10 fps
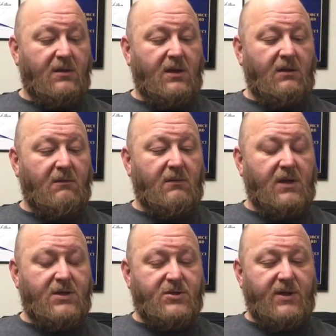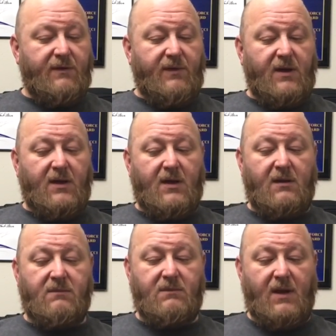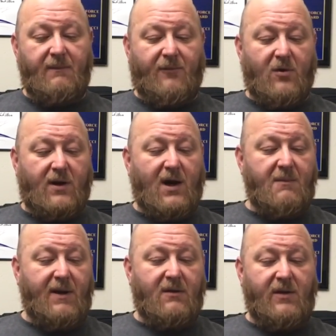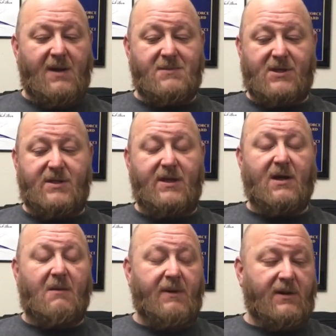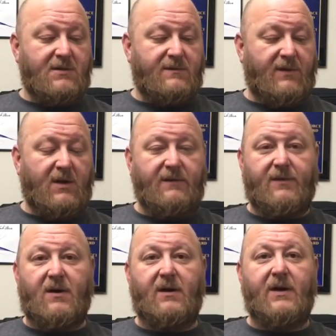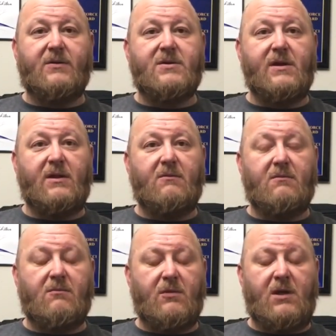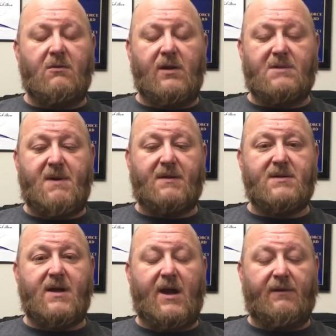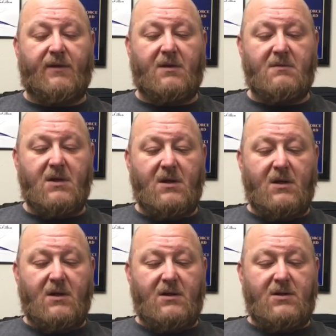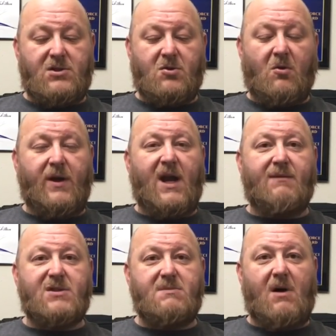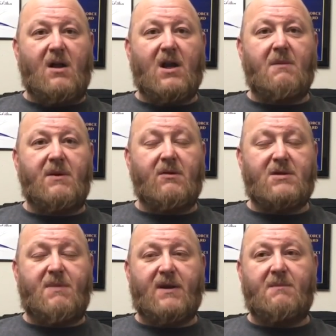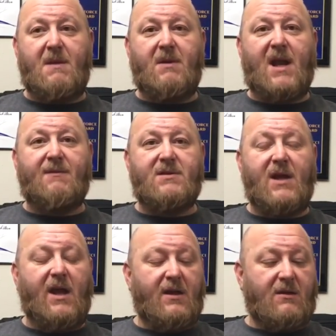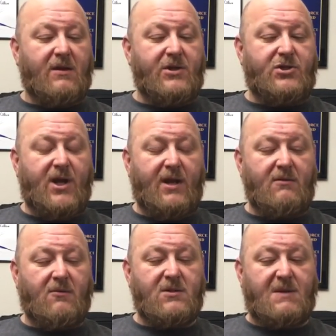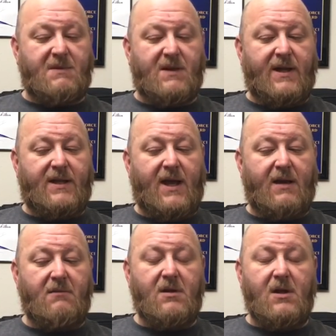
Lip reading: The history of the M4 carbine or the M16 carbine is very, very interesting. You wouldn't expect this kind of a story out of a small arm. You would expect it maybe out of a tank or a jet or something like that.